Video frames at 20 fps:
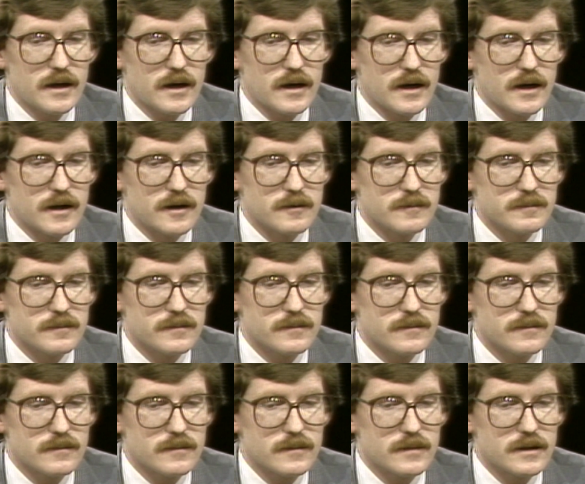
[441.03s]
to
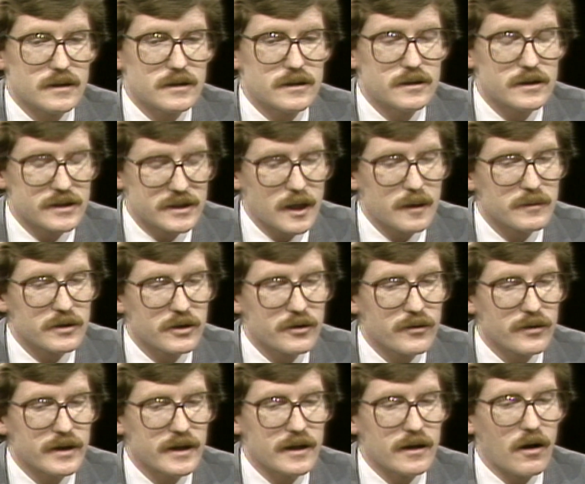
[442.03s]
some
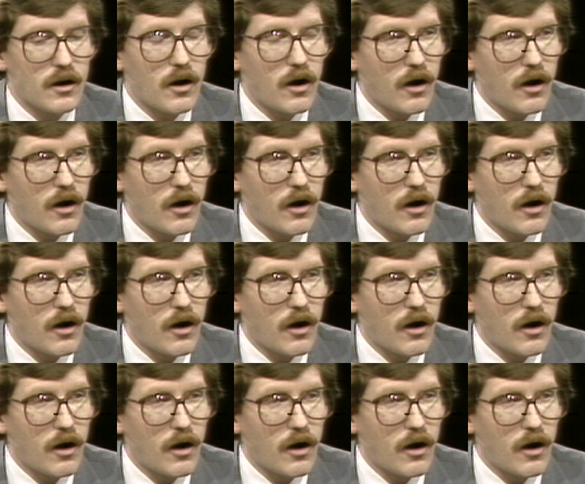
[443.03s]
degree.